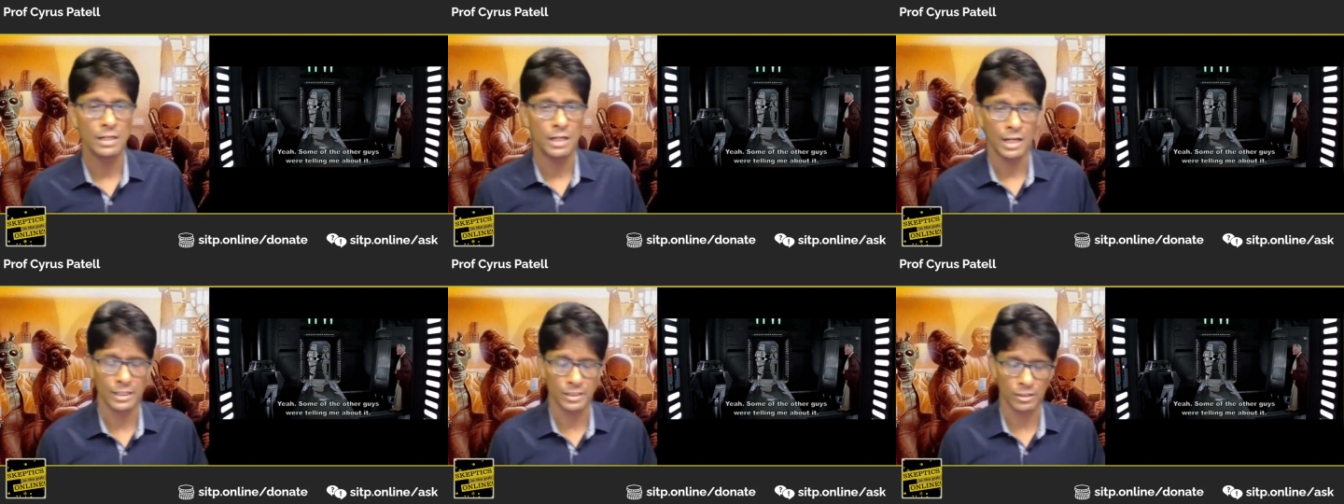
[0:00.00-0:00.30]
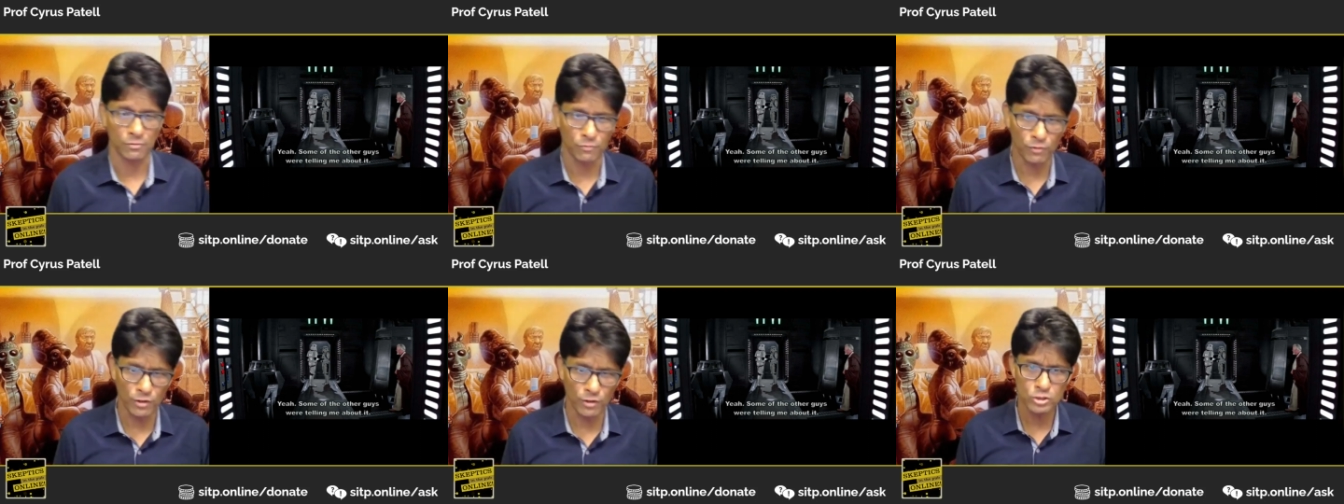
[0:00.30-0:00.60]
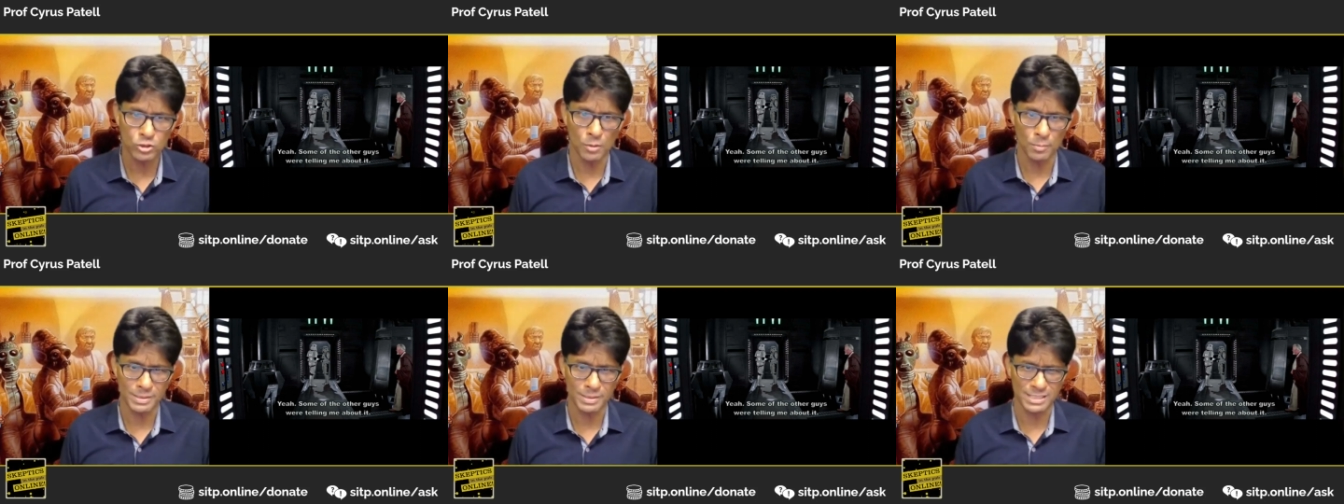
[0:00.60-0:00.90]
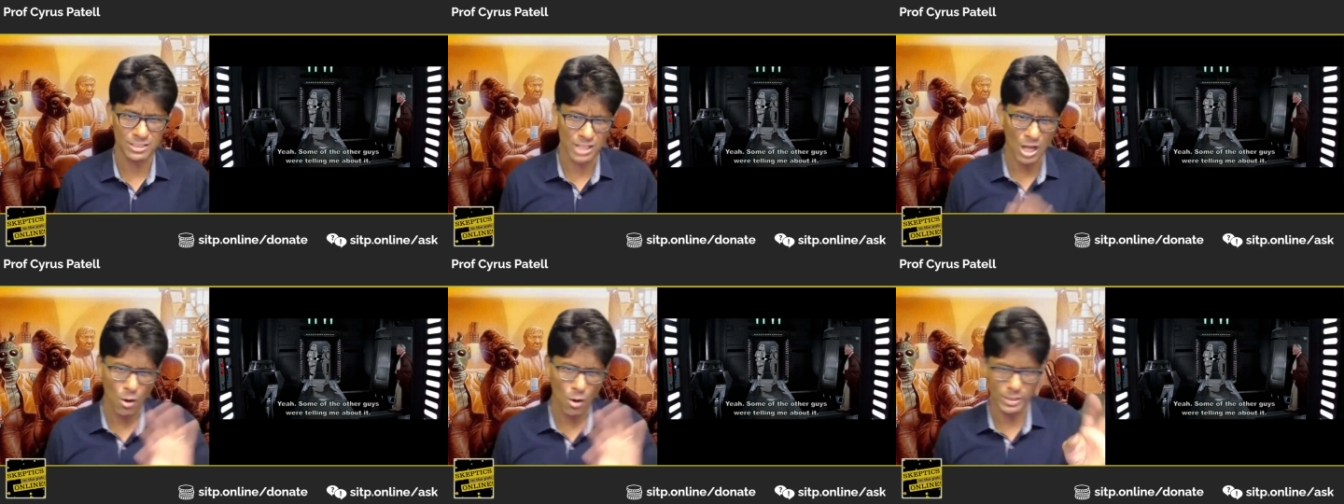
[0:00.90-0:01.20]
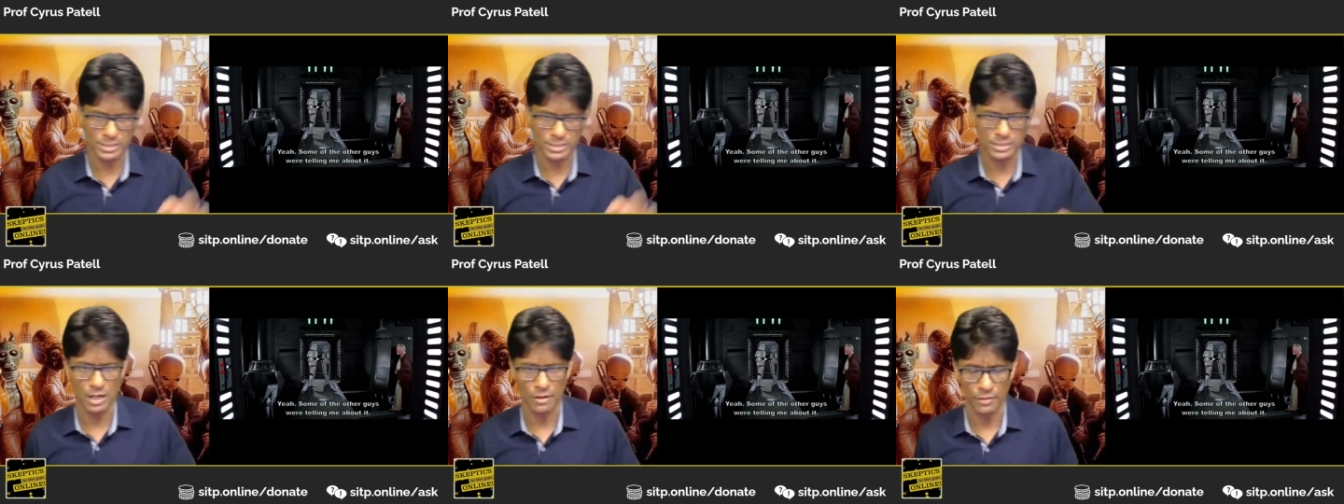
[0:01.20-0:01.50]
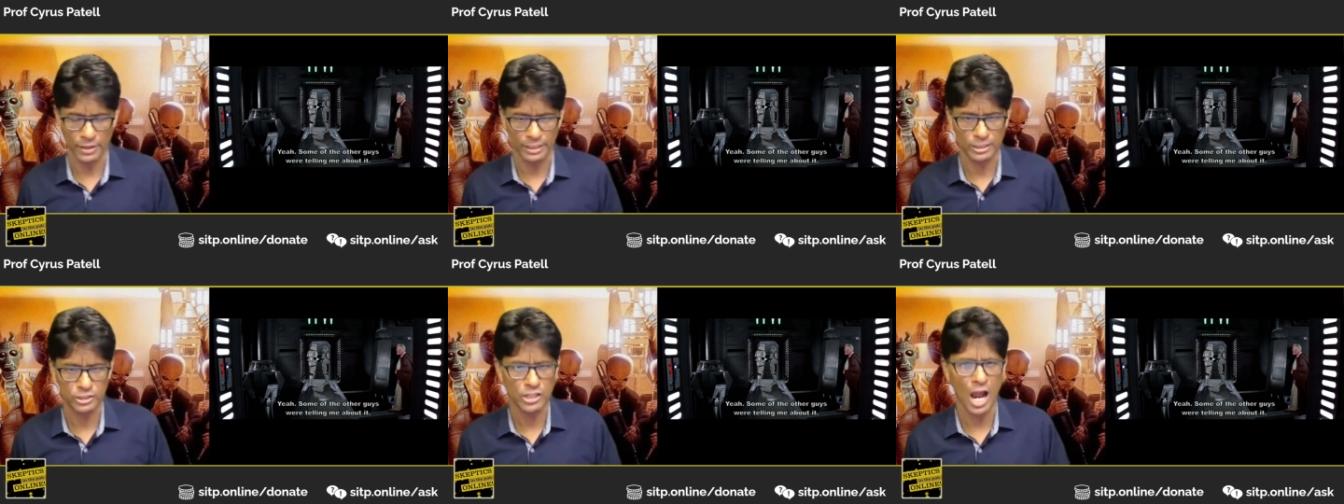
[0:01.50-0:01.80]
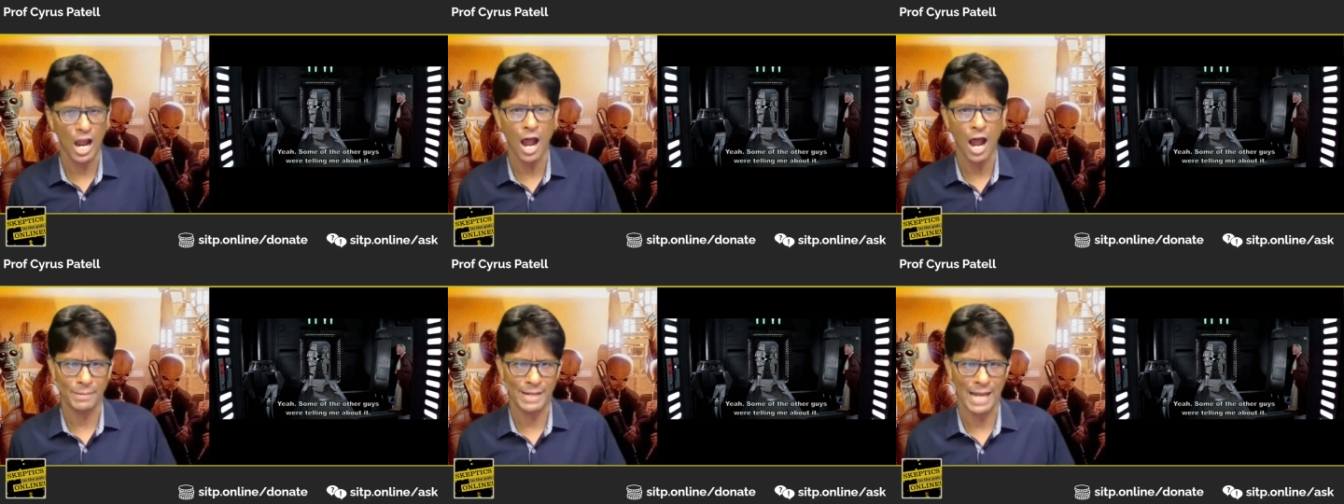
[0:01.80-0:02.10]
And the first trooper says, "Oh, it's nothing.
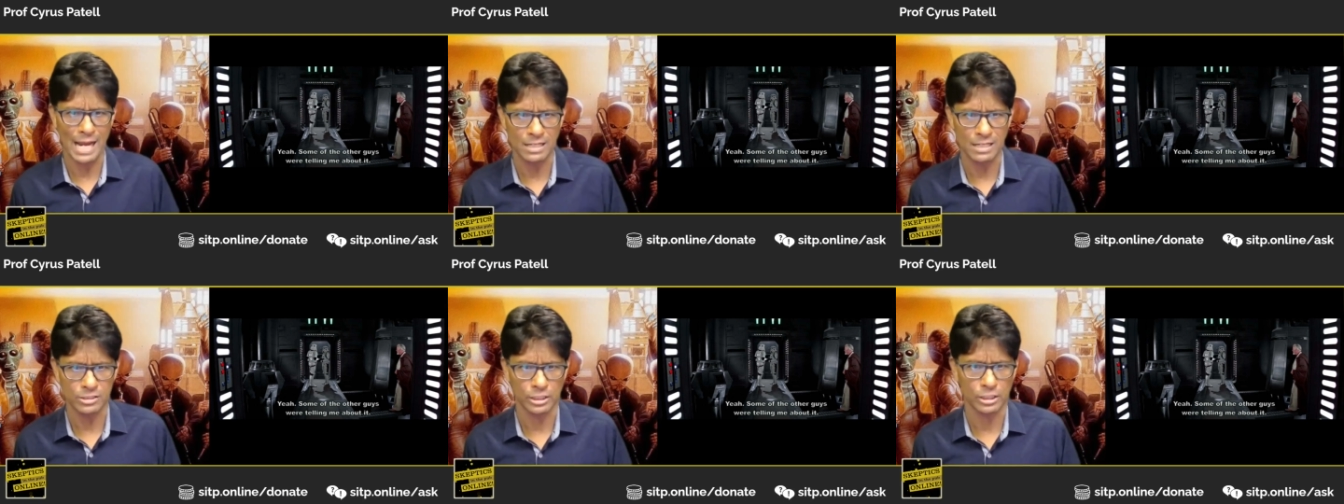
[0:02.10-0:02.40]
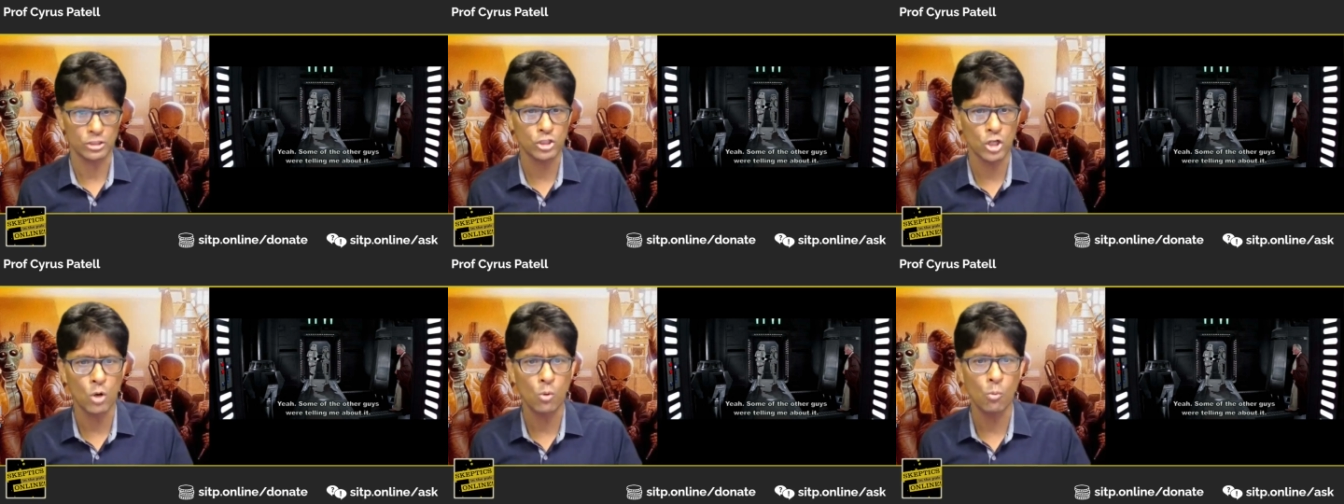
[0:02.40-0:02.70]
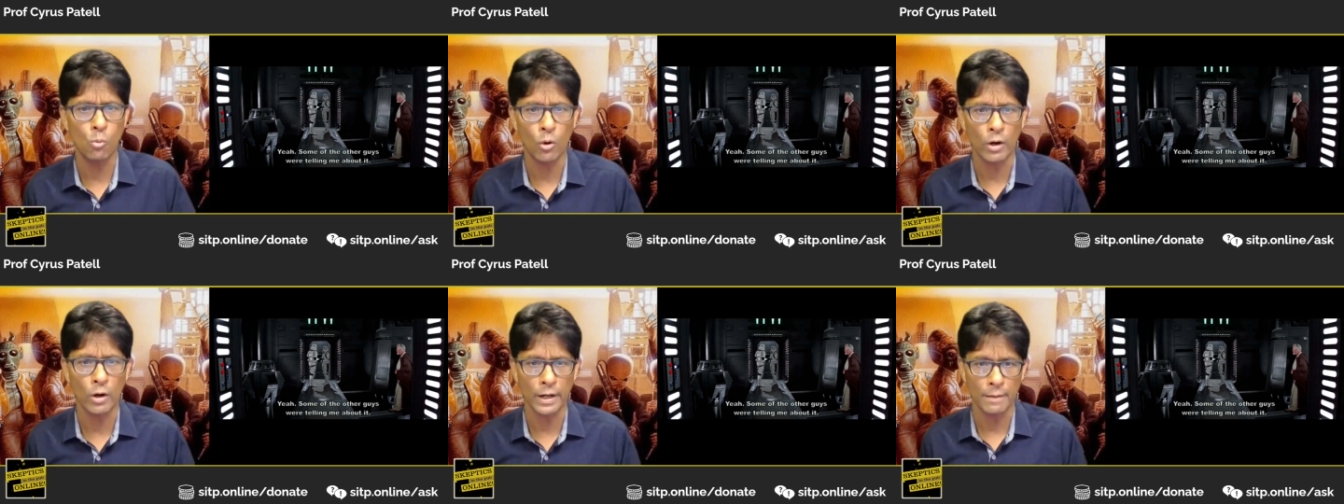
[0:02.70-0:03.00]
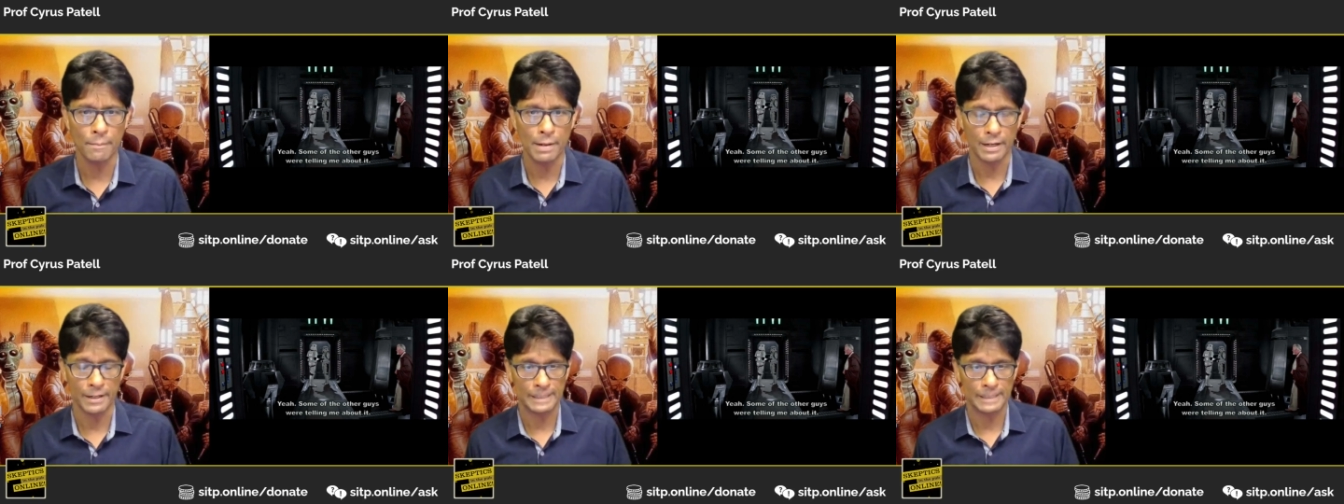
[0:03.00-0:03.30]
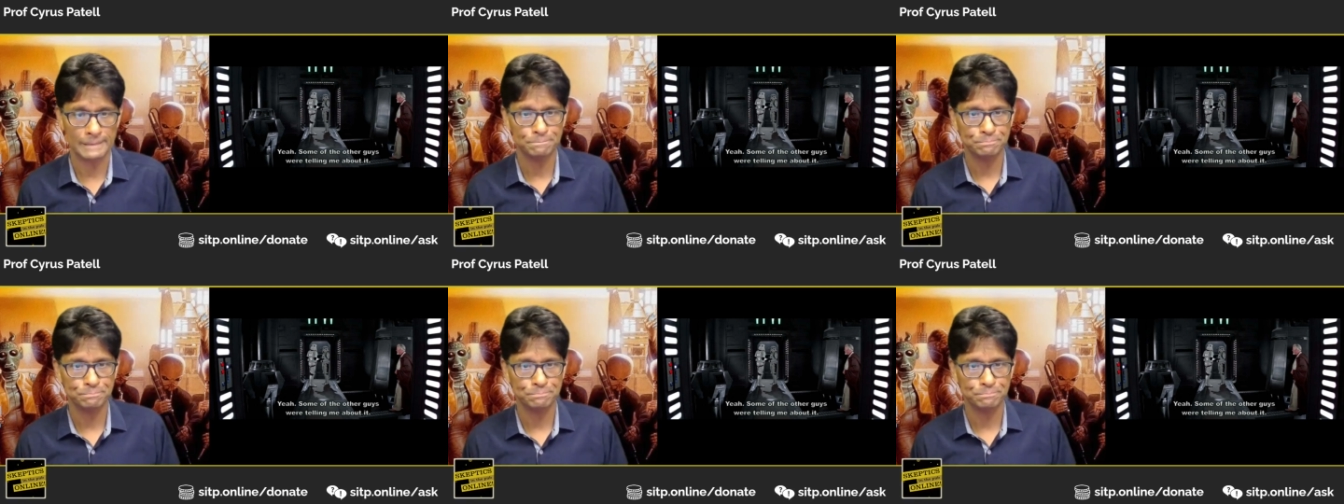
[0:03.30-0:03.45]
Top gassing. Don't worry about it."